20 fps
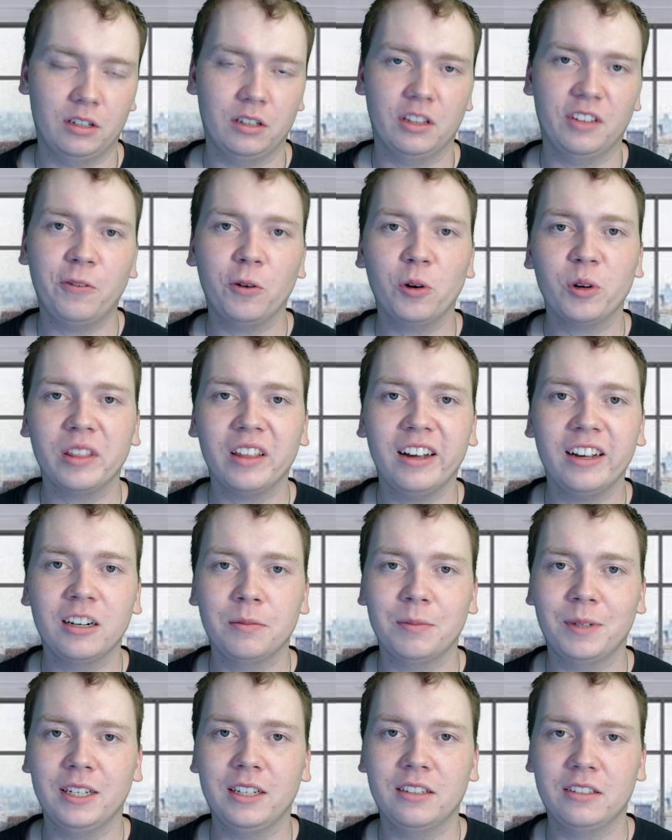The fourth item
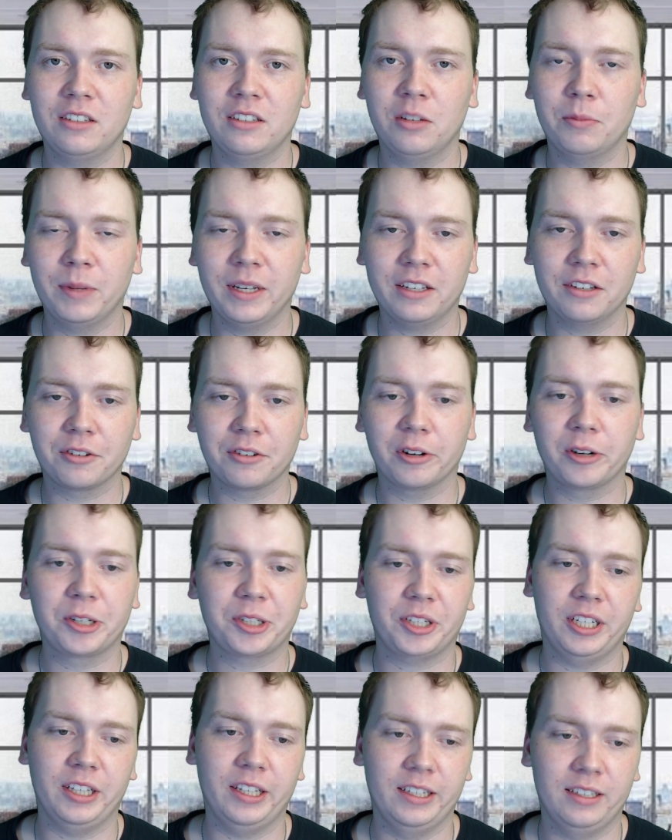is to make a
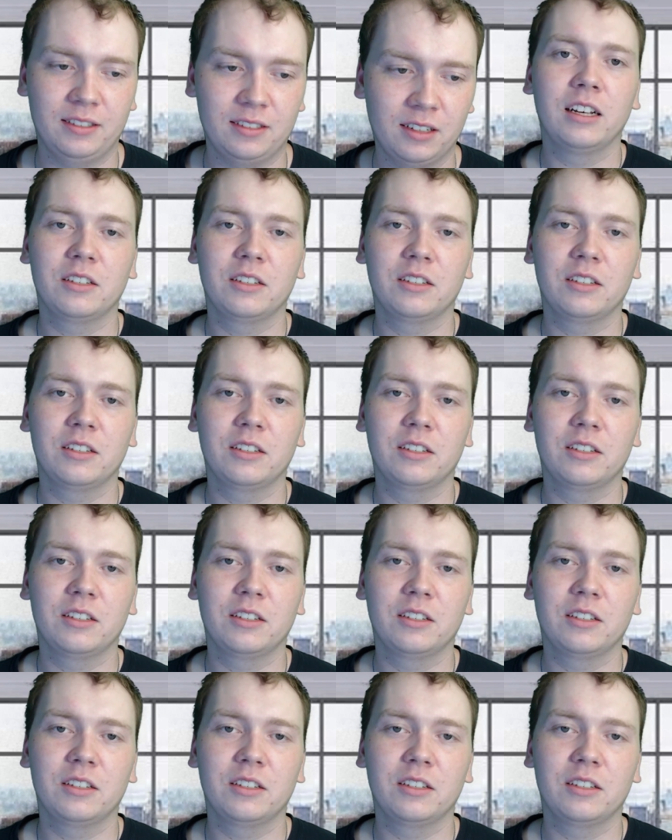grocery list.